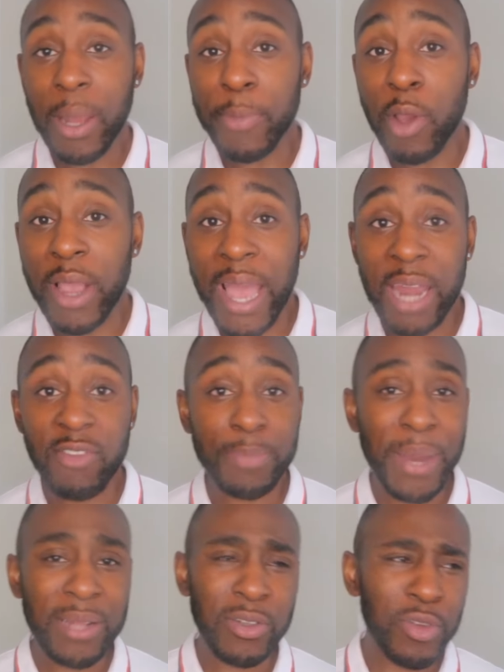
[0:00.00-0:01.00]
up your calories
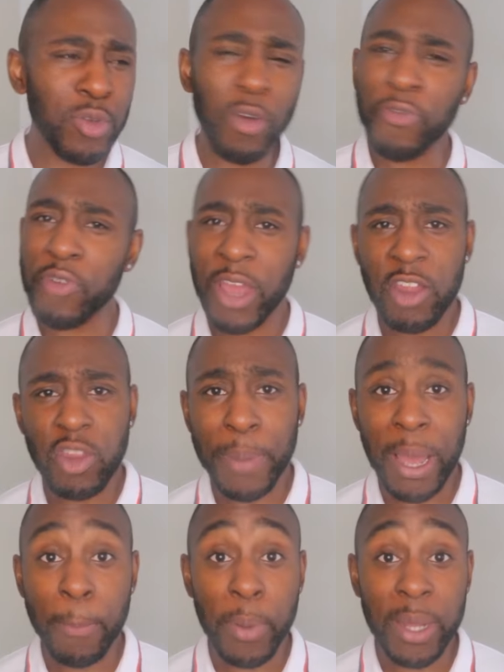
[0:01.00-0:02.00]
by 200 or 300
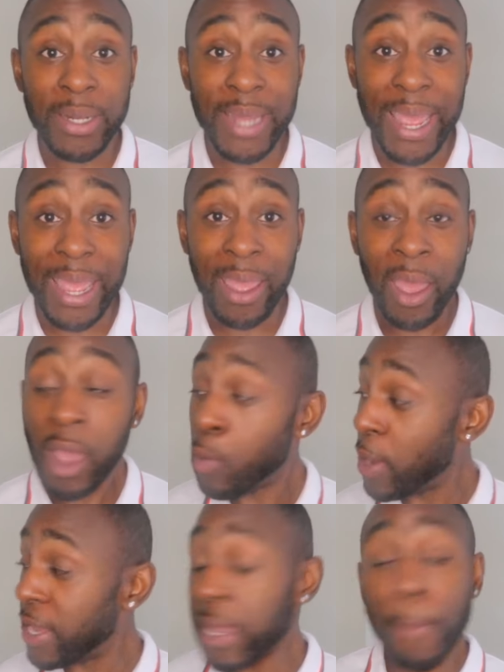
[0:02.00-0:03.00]
pounds per day,
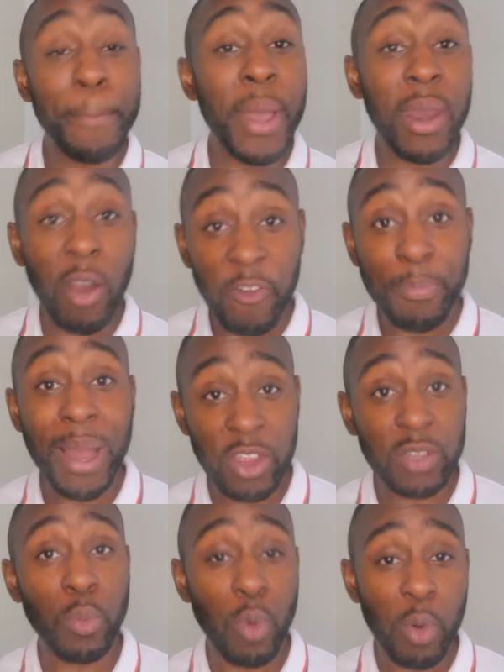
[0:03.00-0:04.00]
where you can burn it off by
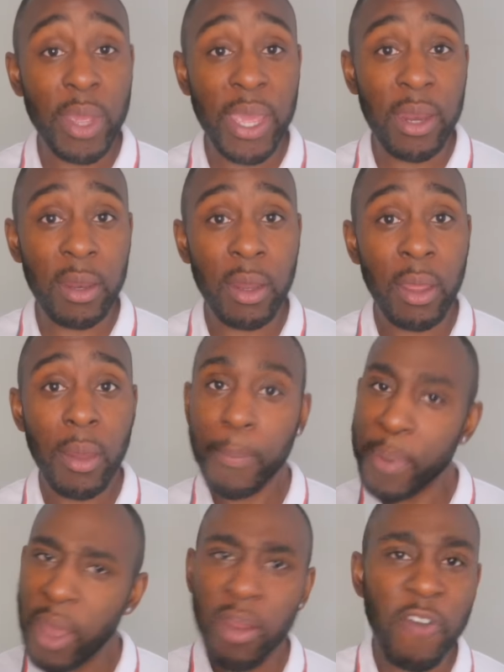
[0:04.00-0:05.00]
just walking,
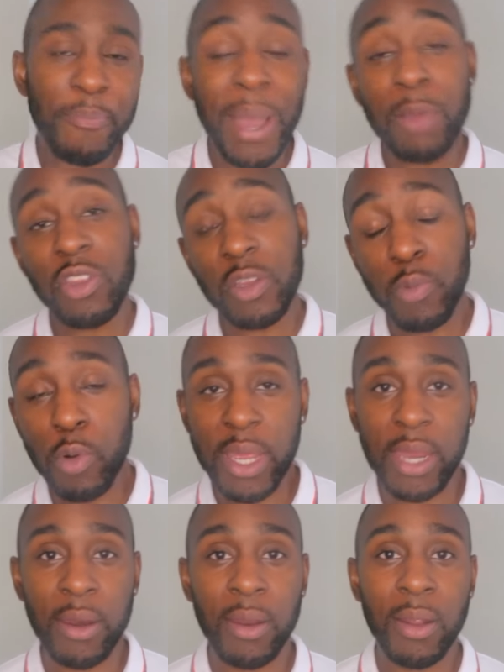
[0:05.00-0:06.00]
burn it off by just
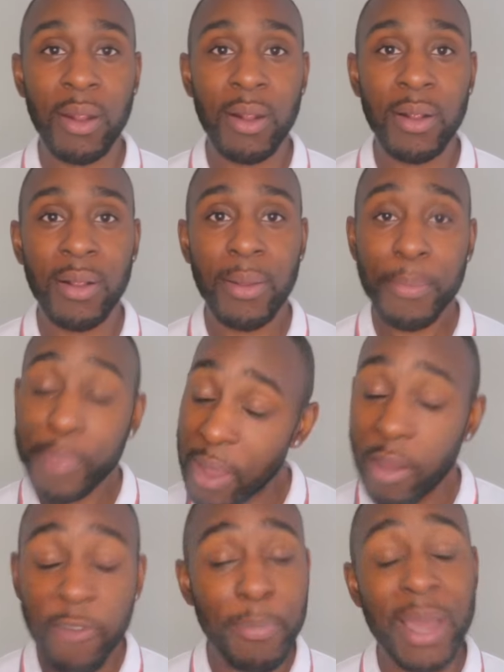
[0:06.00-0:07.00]
walking. Burn
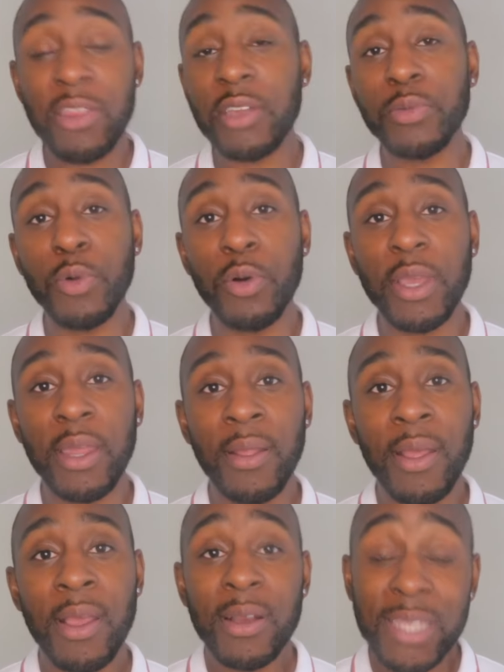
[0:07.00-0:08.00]
it off by just walking.
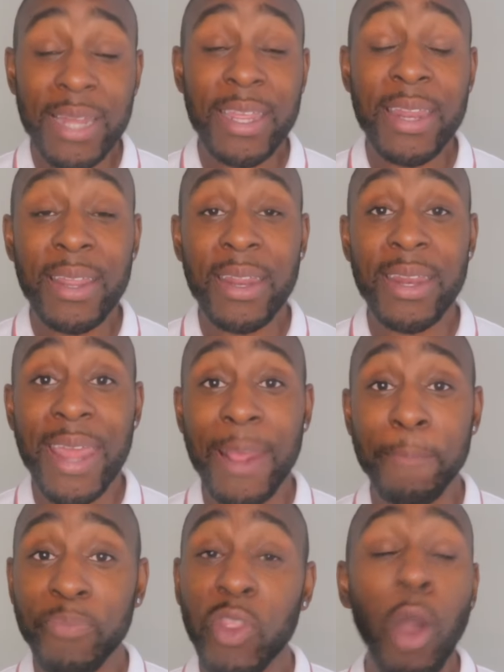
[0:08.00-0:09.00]
Because at the end of the
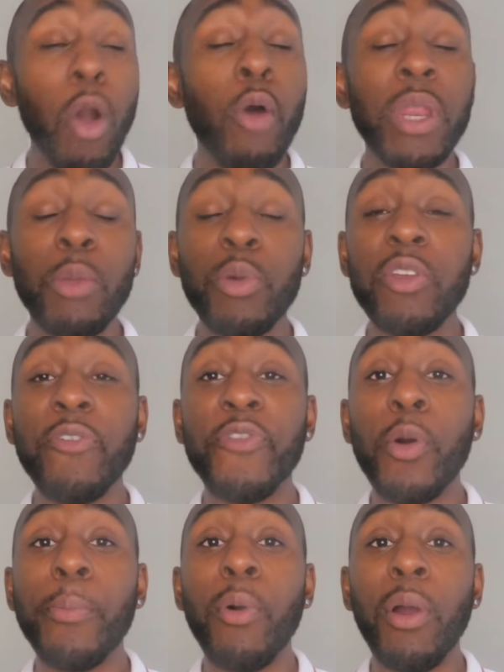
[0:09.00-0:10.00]
day, not only will you
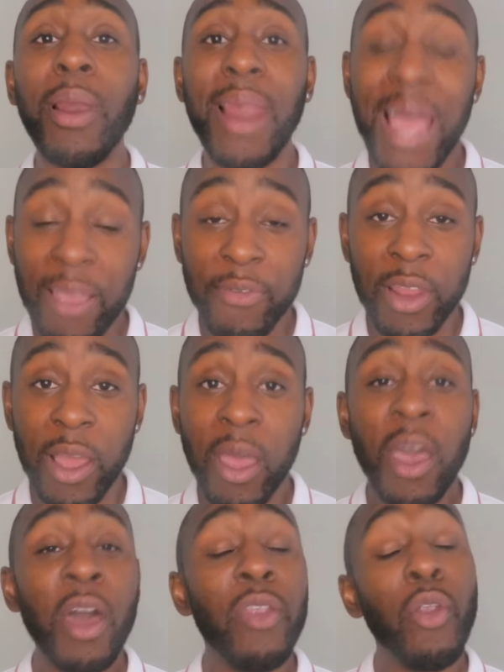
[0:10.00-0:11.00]
feel more livelier,
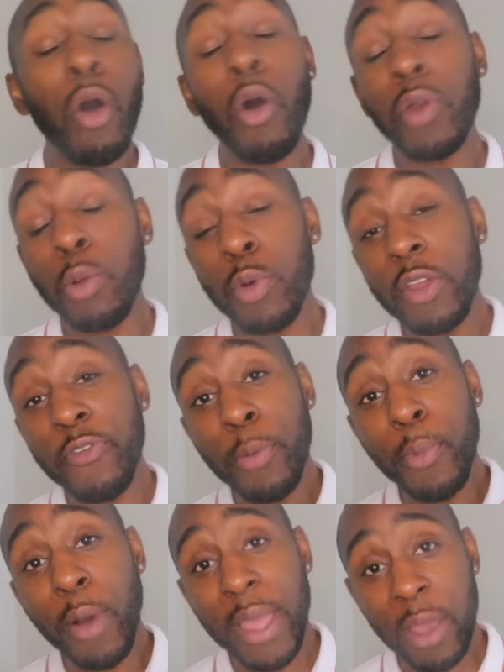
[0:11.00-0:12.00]
not only will you feel
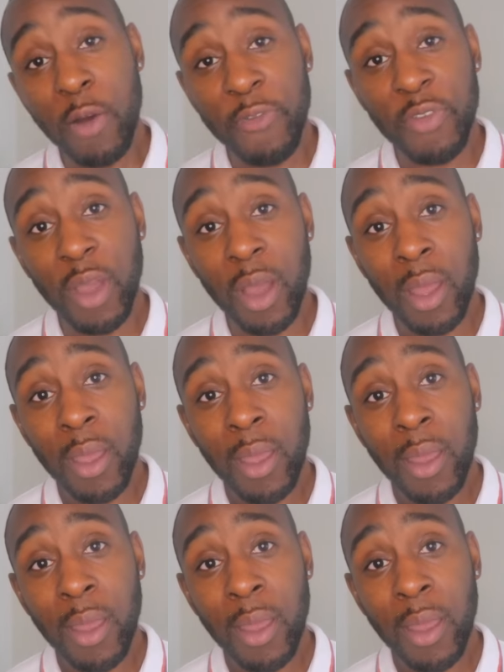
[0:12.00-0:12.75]
more healthier,